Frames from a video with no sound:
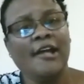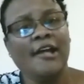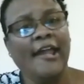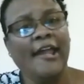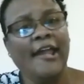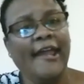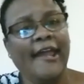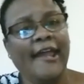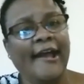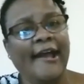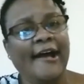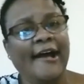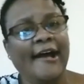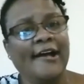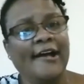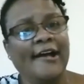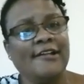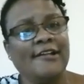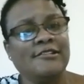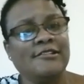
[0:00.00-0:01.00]

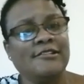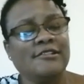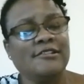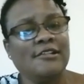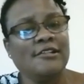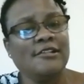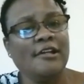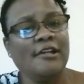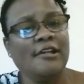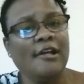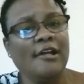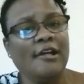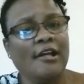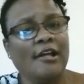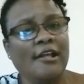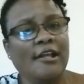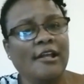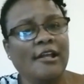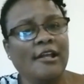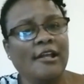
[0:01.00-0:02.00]
and
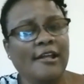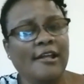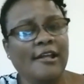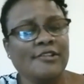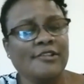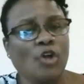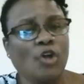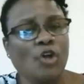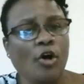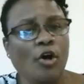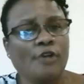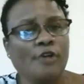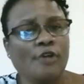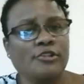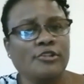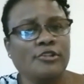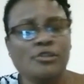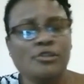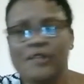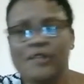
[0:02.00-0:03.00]
it's
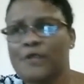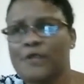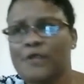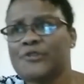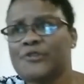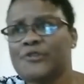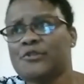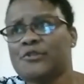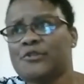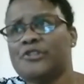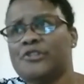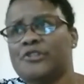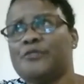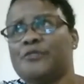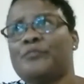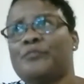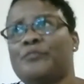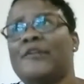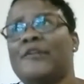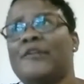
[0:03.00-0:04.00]
called U equals
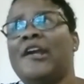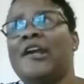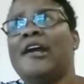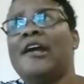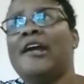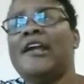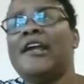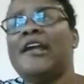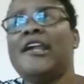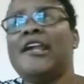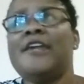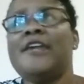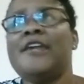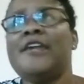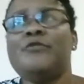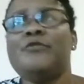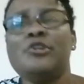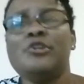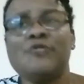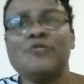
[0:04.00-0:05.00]
U.
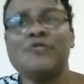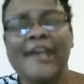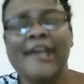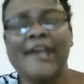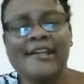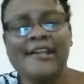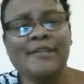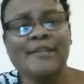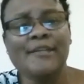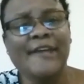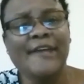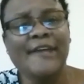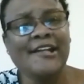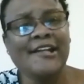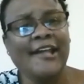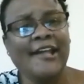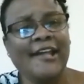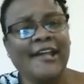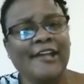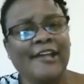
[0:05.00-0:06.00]
If you take the
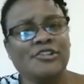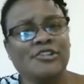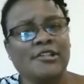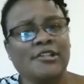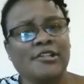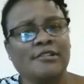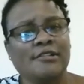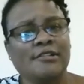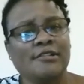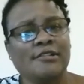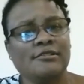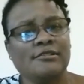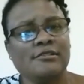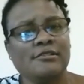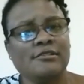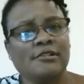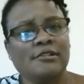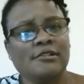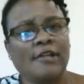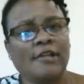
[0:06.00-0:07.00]
medication
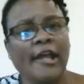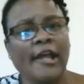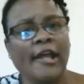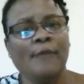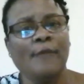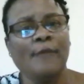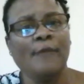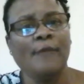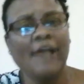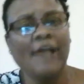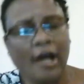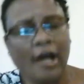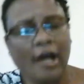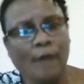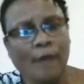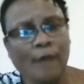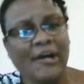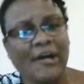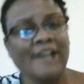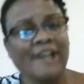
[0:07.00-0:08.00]
and
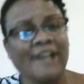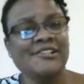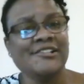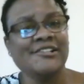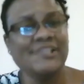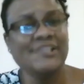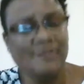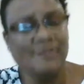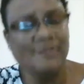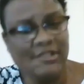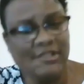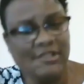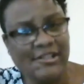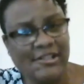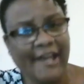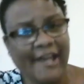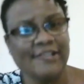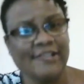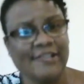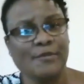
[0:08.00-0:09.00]
become
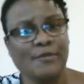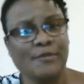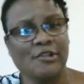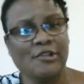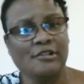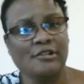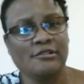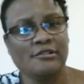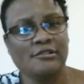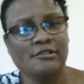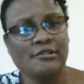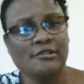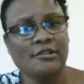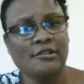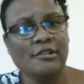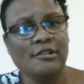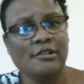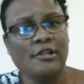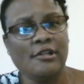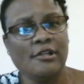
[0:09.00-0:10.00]
undetectable,
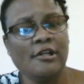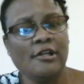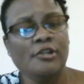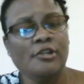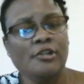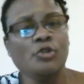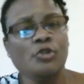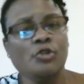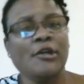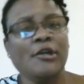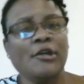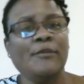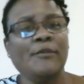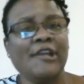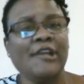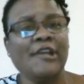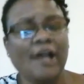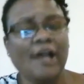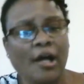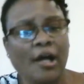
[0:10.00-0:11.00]
you can
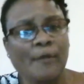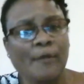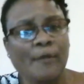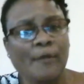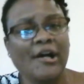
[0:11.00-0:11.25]
become